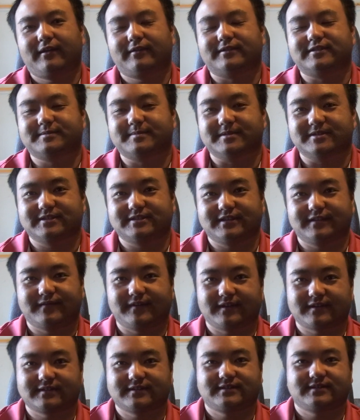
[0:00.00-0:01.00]
the
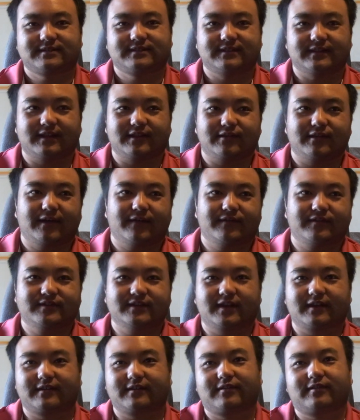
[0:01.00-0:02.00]
specifics, then you have
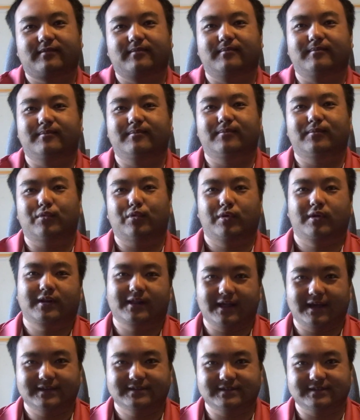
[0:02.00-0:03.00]
to take more
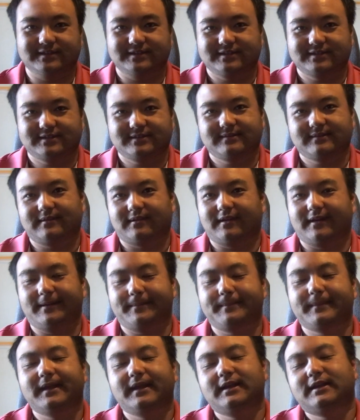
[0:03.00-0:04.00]
classes.
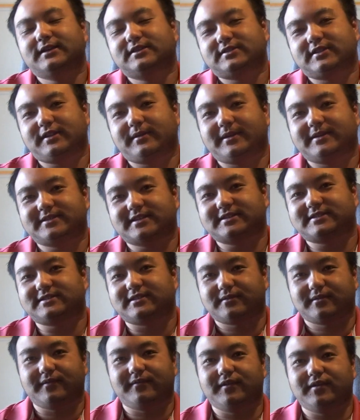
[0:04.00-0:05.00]
Alright? So anyways, that's
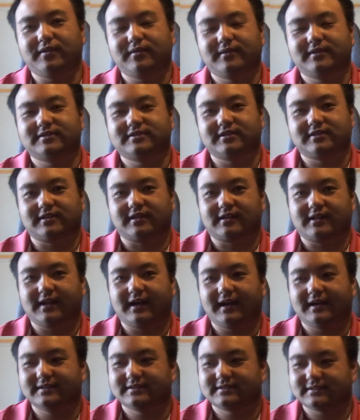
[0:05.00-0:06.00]
the review. Took the
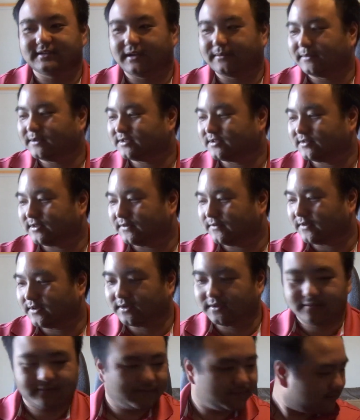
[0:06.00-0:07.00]
class, got my
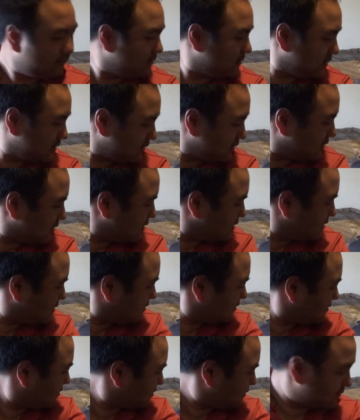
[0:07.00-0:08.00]
certificate.
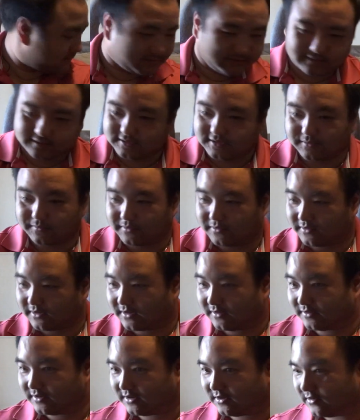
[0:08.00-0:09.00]
It's somewhere
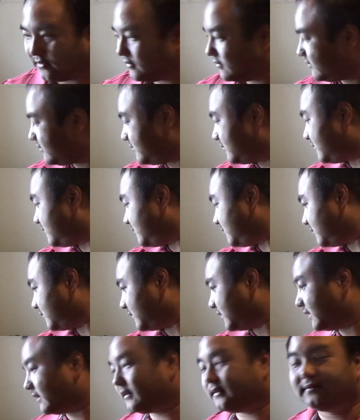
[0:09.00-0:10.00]
around here.
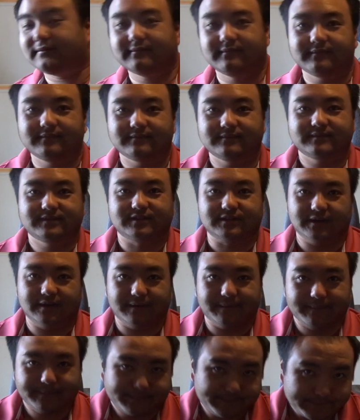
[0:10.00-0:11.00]
Yeah.
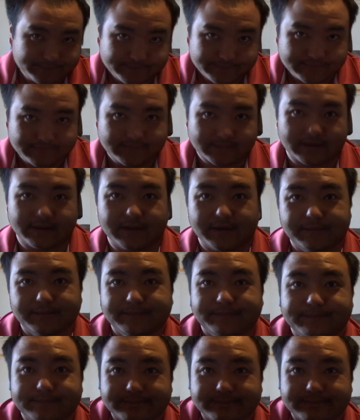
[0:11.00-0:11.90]
So, there you go.